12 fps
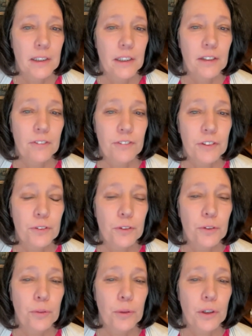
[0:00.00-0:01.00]
If
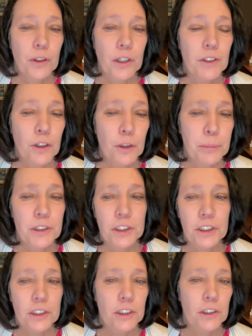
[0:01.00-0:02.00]
you were in her
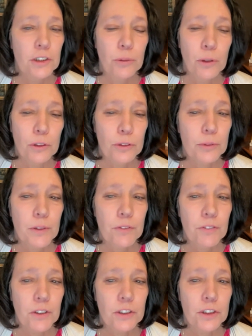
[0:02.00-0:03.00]
position and the roles were
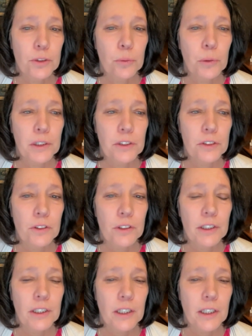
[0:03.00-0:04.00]
reversed, what do you
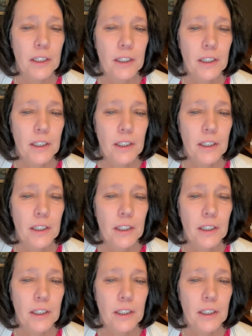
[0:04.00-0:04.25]
think